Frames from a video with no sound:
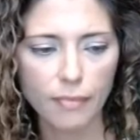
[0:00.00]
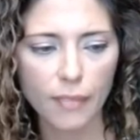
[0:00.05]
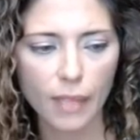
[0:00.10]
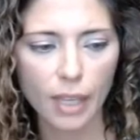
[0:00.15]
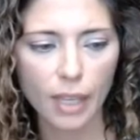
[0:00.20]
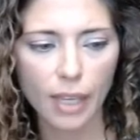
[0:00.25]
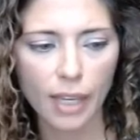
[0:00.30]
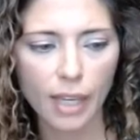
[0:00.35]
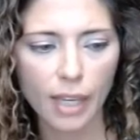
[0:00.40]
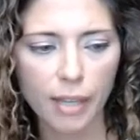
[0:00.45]

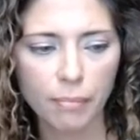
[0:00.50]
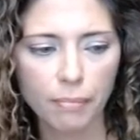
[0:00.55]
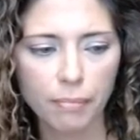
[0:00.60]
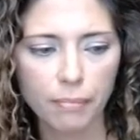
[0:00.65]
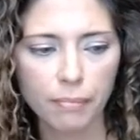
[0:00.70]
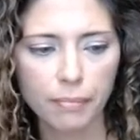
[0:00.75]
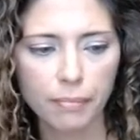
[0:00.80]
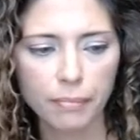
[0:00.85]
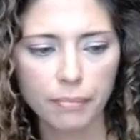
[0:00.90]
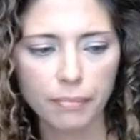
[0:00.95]
M.
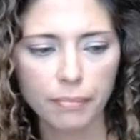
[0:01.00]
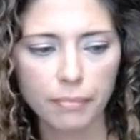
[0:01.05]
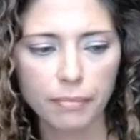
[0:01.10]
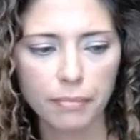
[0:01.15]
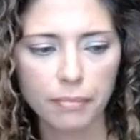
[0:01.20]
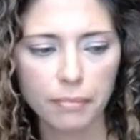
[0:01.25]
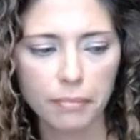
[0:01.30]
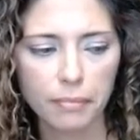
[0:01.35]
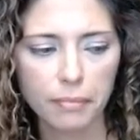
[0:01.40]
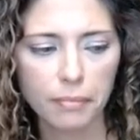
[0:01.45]

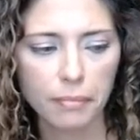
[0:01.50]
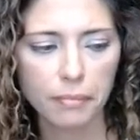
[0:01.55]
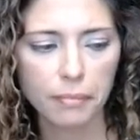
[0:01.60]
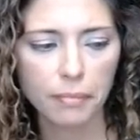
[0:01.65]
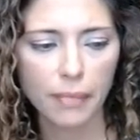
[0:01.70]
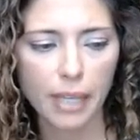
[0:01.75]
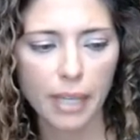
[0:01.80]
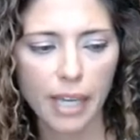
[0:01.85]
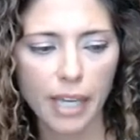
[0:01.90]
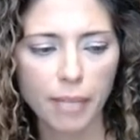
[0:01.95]

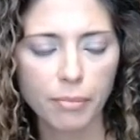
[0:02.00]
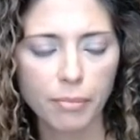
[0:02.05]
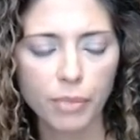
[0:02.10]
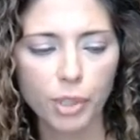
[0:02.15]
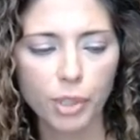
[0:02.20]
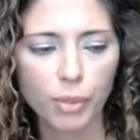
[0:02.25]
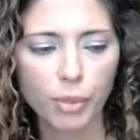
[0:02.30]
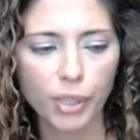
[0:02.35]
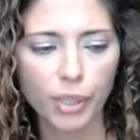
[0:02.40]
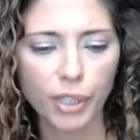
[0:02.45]

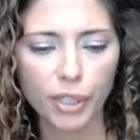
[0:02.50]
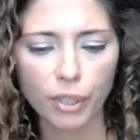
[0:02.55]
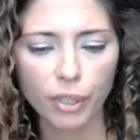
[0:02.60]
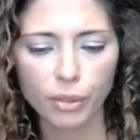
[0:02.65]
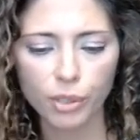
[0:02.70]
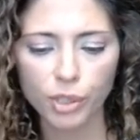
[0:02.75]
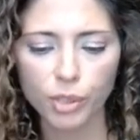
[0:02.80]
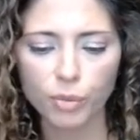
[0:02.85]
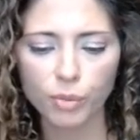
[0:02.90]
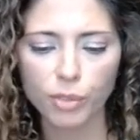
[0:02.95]

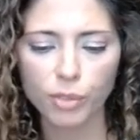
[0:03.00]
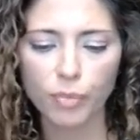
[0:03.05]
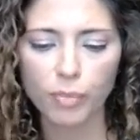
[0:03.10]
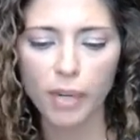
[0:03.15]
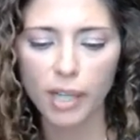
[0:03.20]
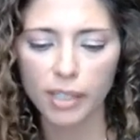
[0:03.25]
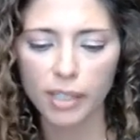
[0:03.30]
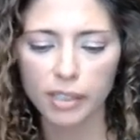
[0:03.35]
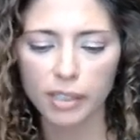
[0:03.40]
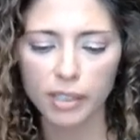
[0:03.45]
tuberculosis was
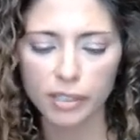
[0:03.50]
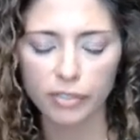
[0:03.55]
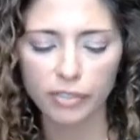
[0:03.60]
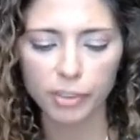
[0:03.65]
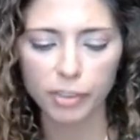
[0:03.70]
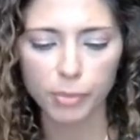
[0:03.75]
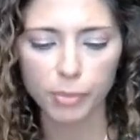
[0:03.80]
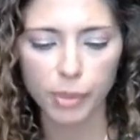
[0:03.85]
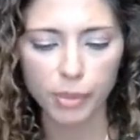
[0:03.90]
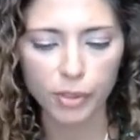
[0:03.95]
positive for
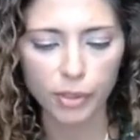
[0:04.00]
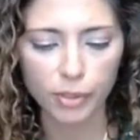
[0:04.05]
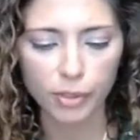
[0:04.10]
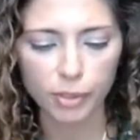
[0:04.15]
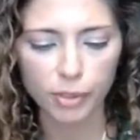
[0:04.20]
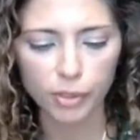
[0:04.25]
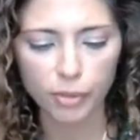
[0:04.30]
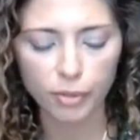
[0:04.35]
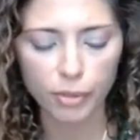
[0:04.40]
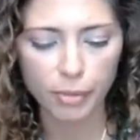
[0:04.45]
both those.
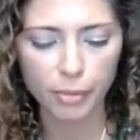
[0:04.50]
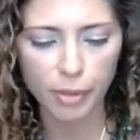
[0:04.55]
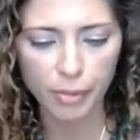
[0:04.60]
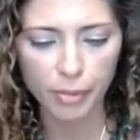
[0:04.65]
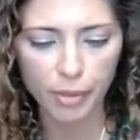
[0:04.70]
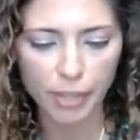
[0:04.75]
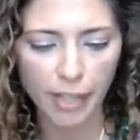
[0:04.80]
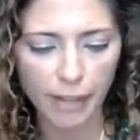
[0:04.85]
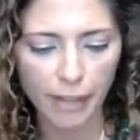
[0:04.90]
Remember that.